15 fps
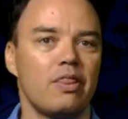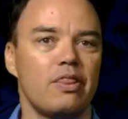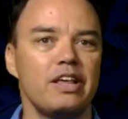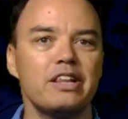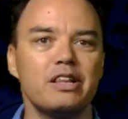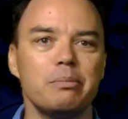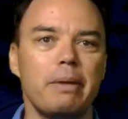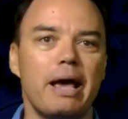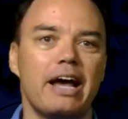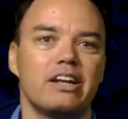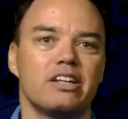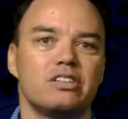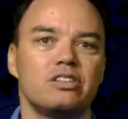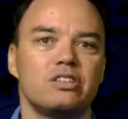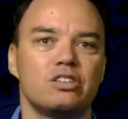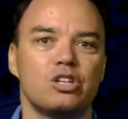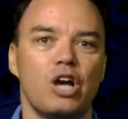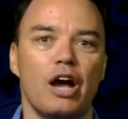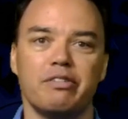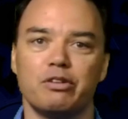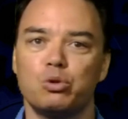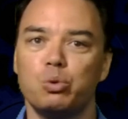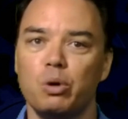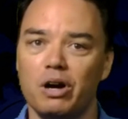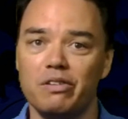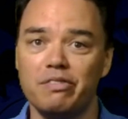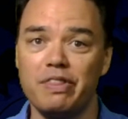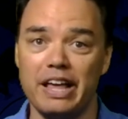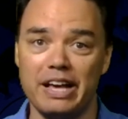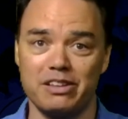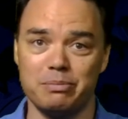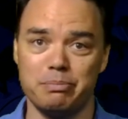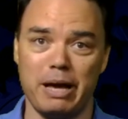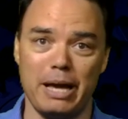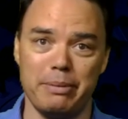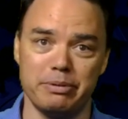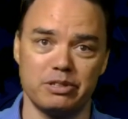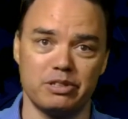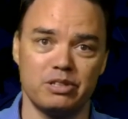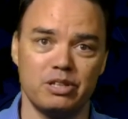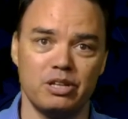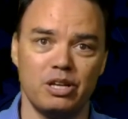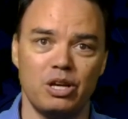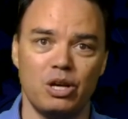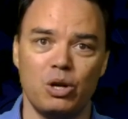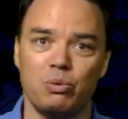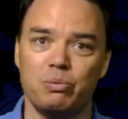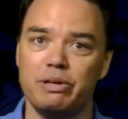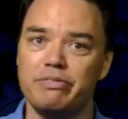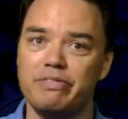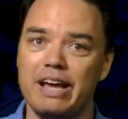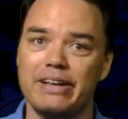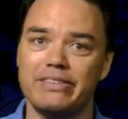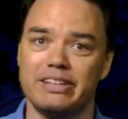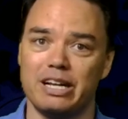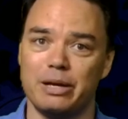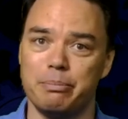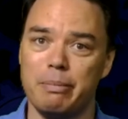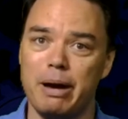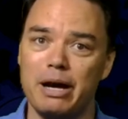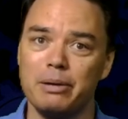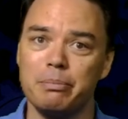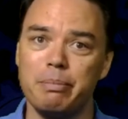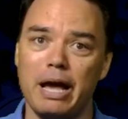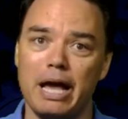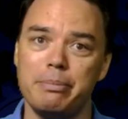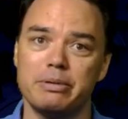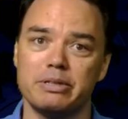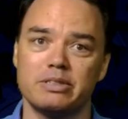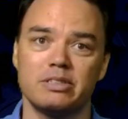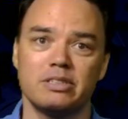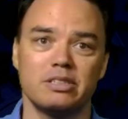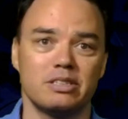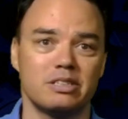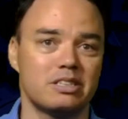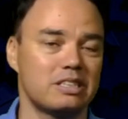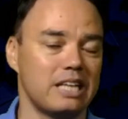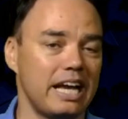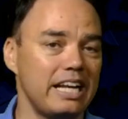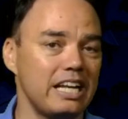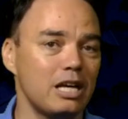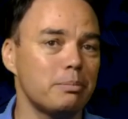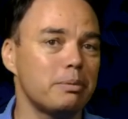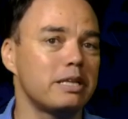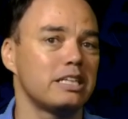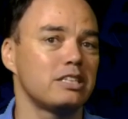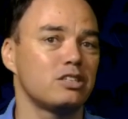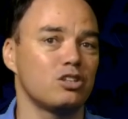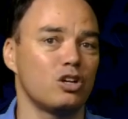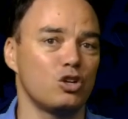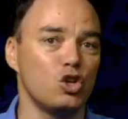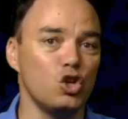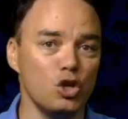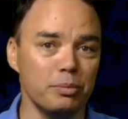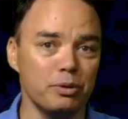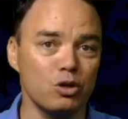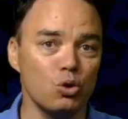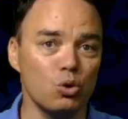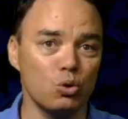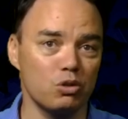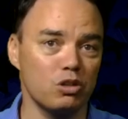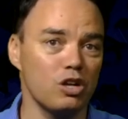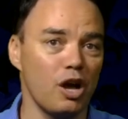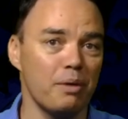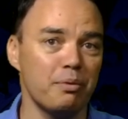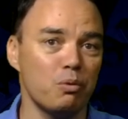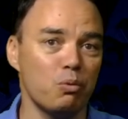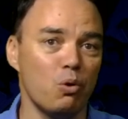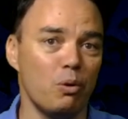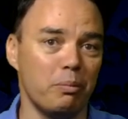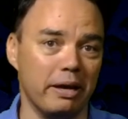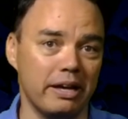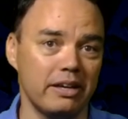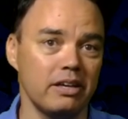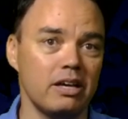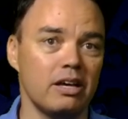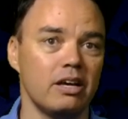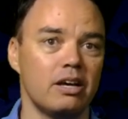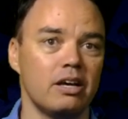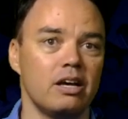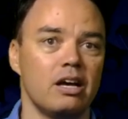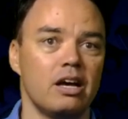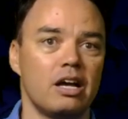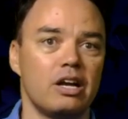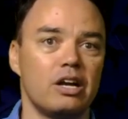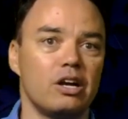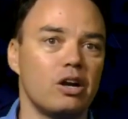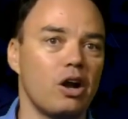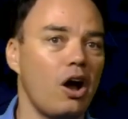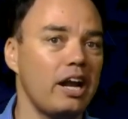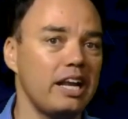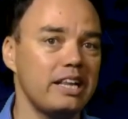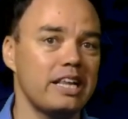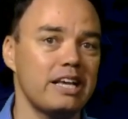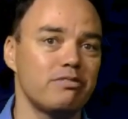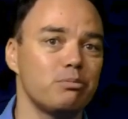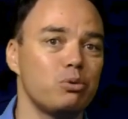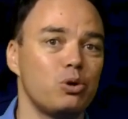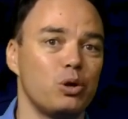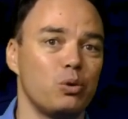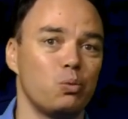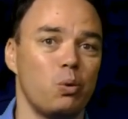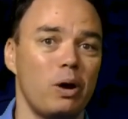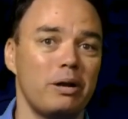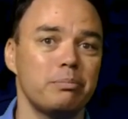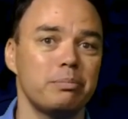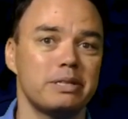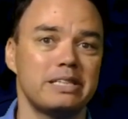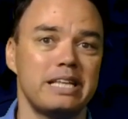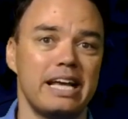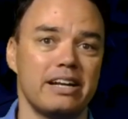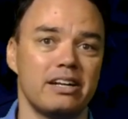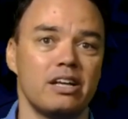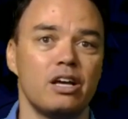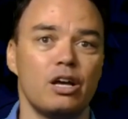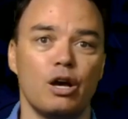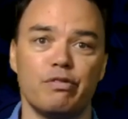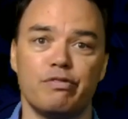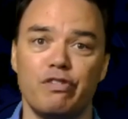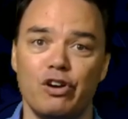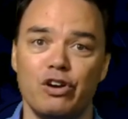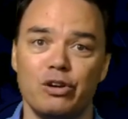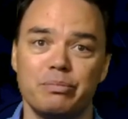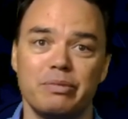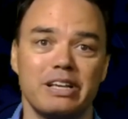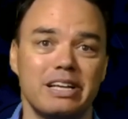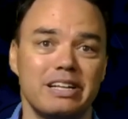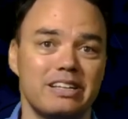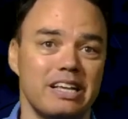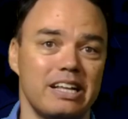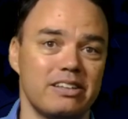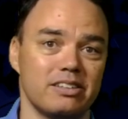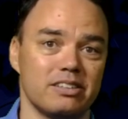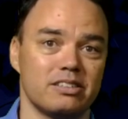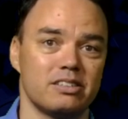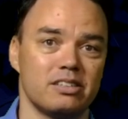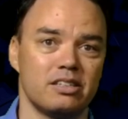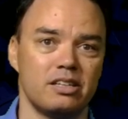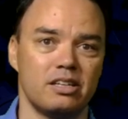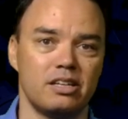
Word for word: This amounted to over 12,000 papers we found that among papers stating a position on human-caused global warming, 97.1% affirmed the consensus.